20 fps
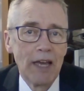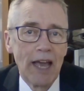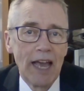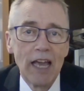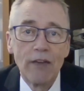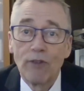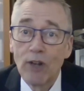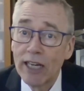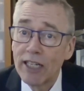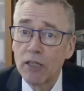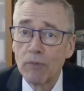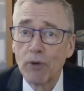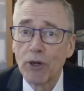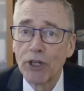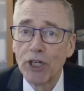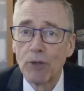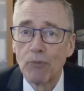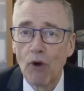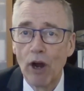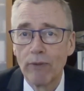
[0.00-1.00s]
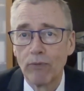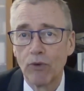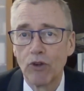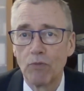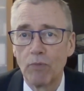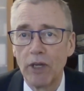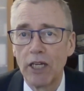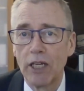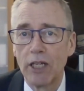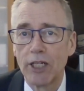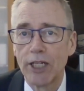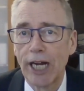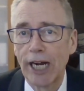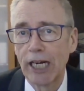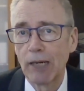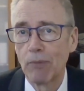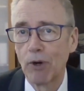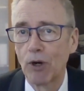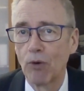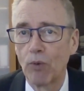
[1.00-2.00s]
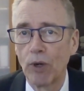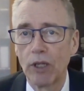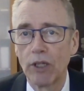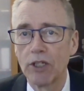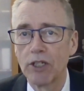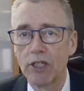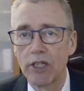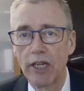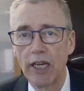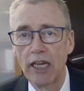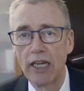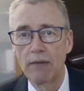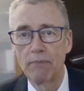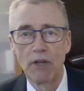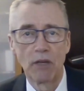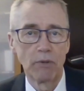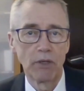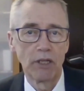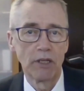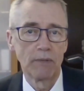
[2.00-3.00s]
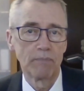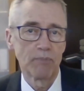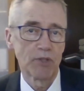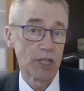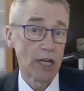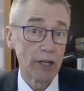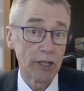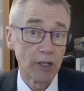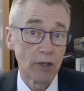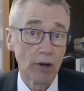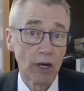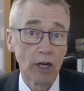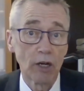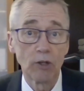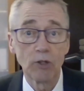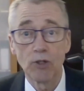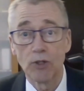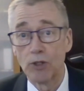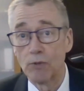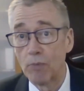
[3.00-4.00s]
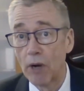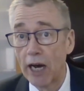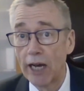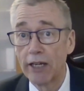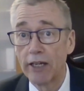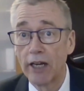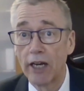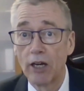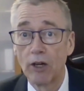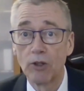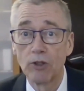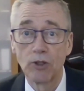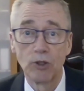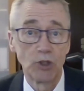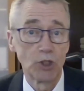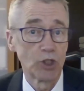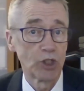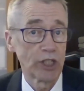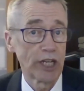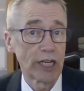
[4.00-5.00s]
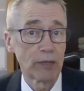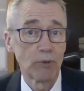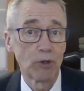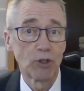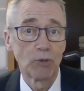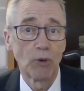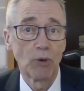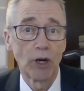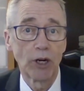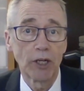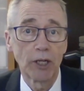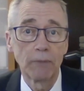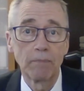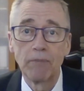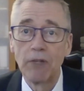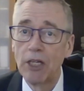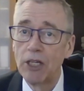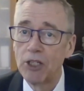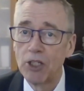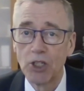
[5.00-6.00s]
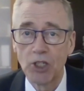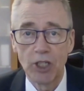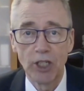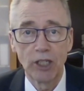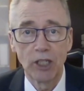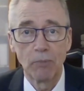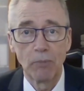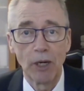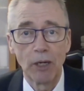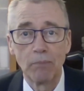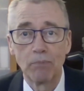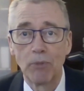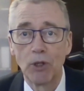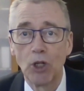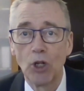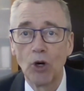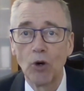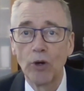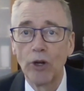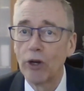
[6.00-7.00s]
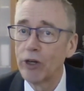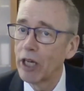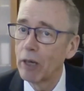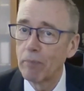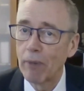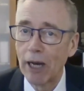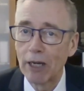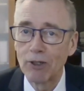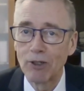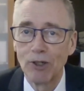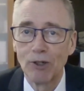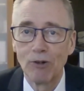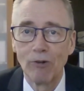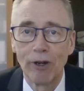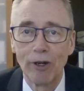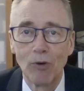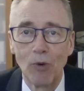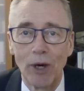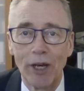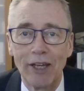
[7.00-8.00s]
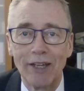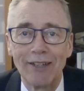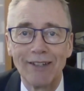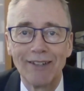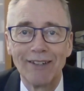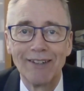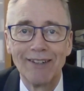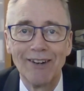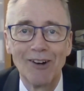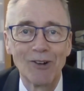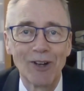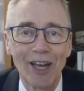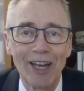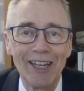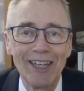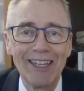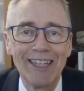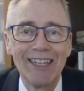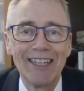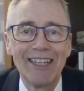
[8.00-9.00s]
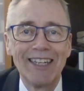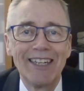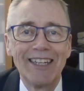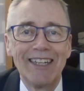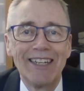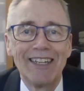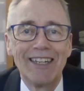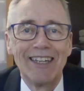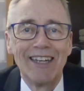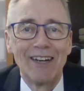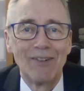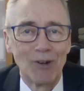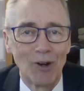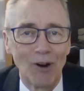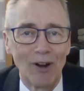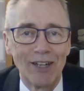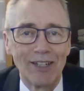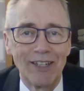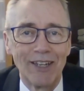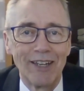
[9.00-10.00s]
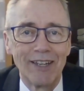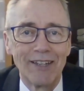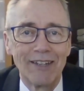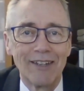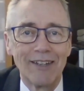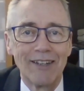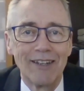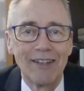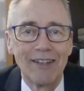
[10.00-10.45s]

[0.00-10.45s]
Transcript: Hey, if you'd like to book an appointment with me and talk about real estate, maybe selling your house or buying a house or just chat about the market, just hit the button below and I'll get back to you right away. Okay? Have a great day.